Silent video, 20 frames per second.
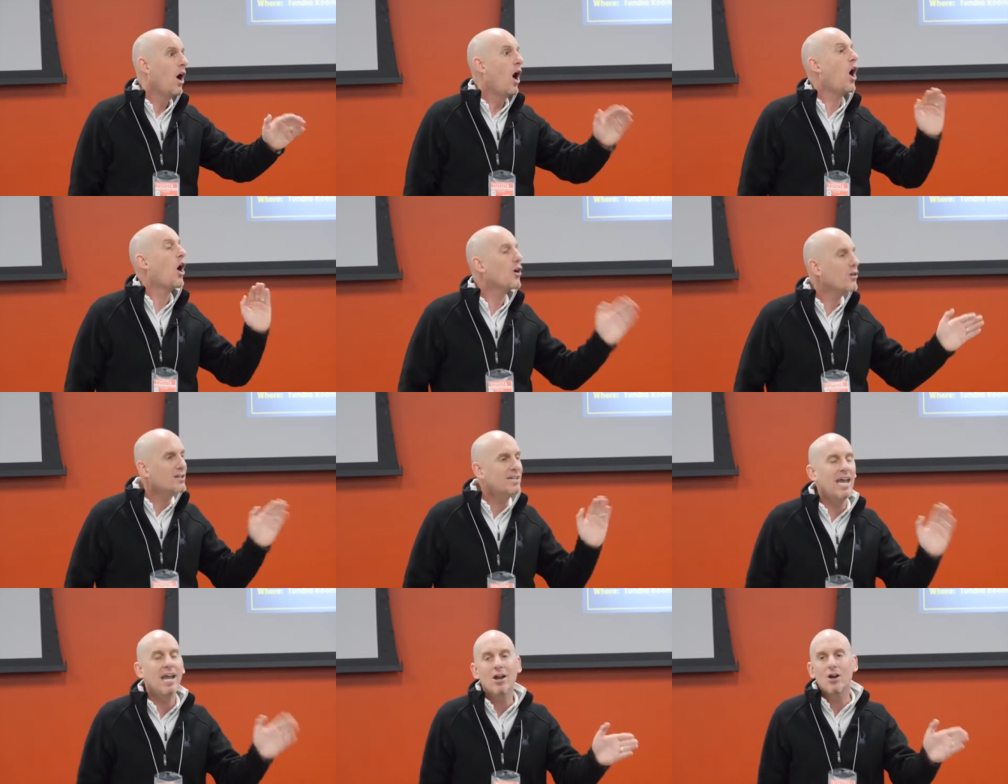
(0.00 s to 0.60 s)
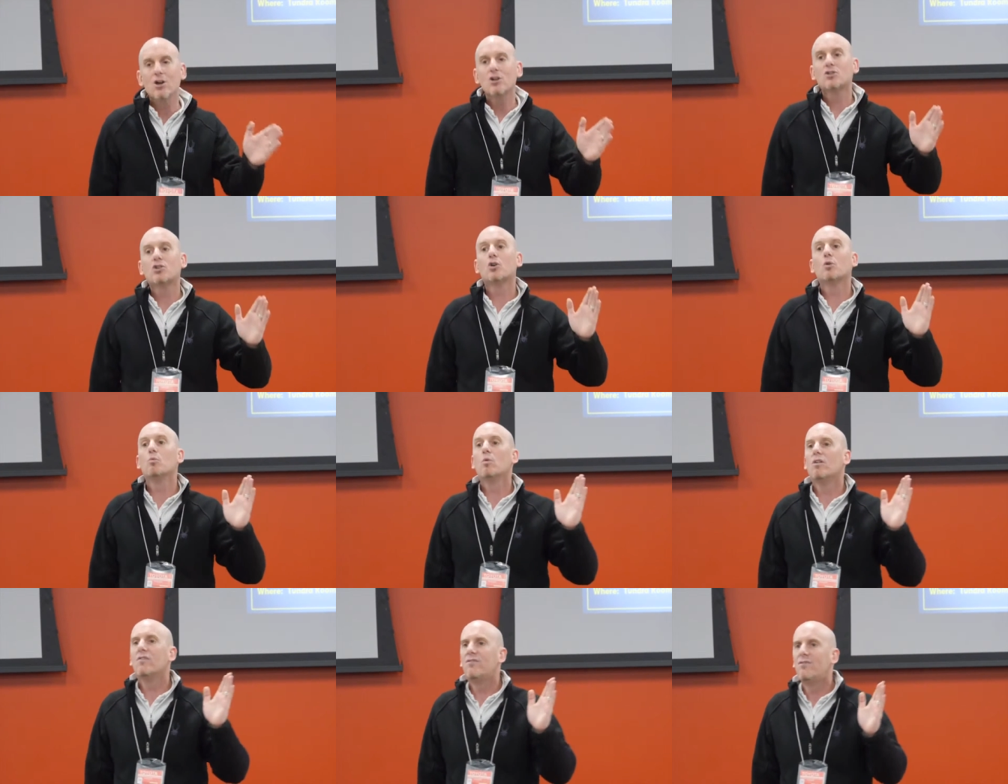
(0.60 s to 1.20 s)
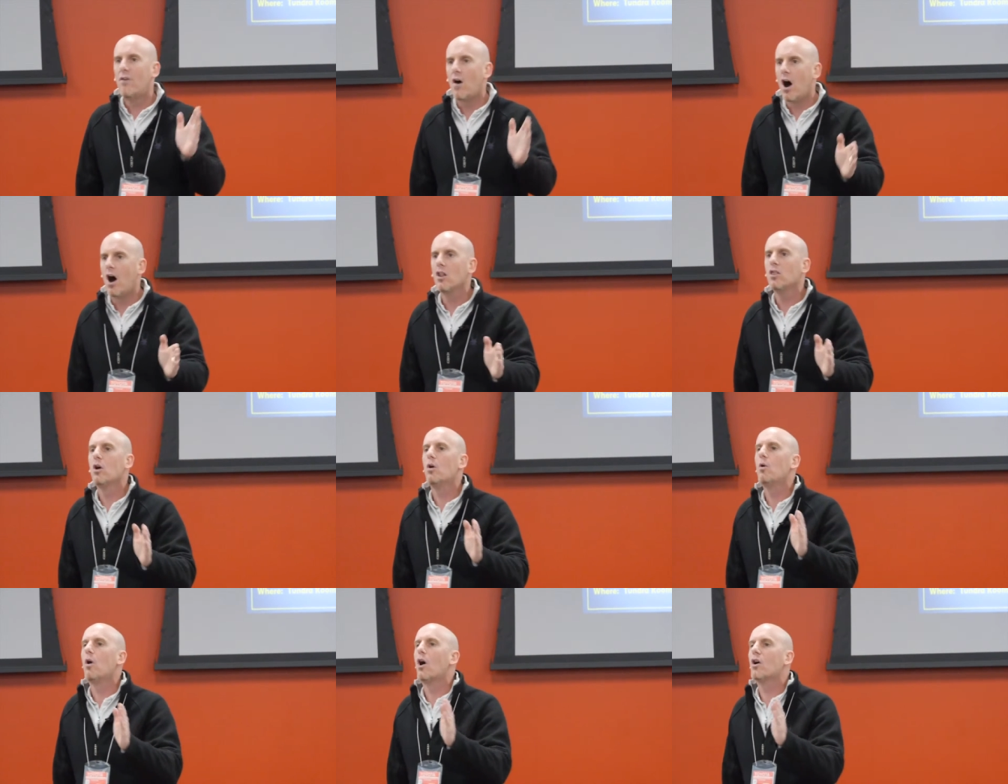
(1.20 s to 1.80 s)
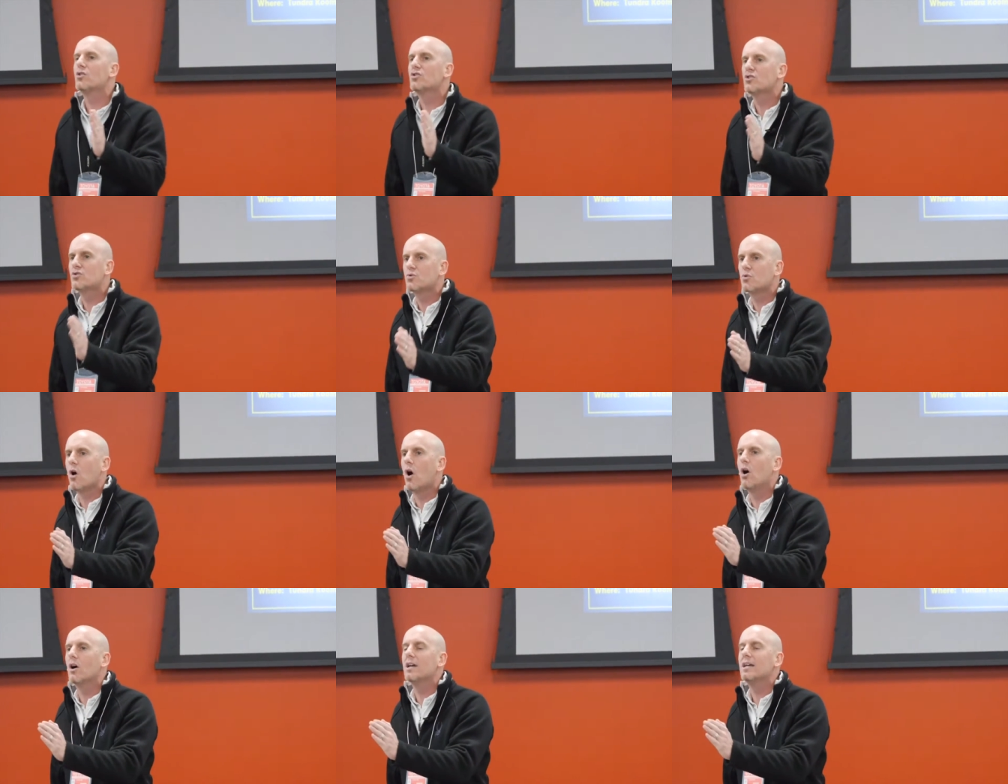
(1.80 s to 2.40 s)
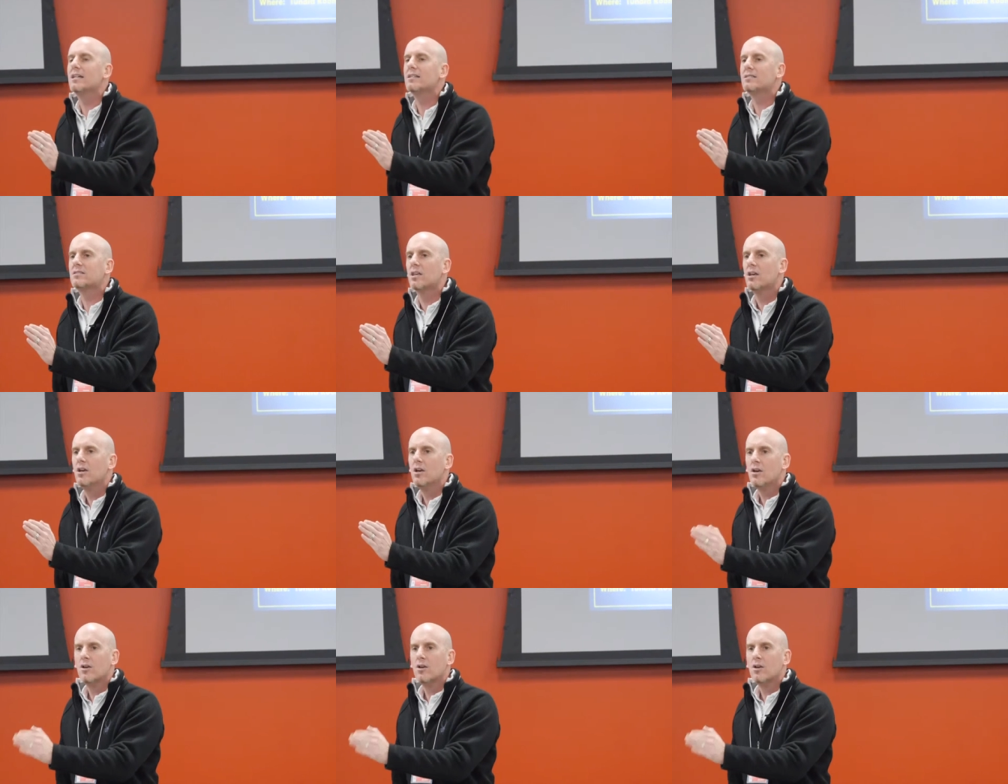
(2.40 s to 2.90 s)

Our character will follow our strongest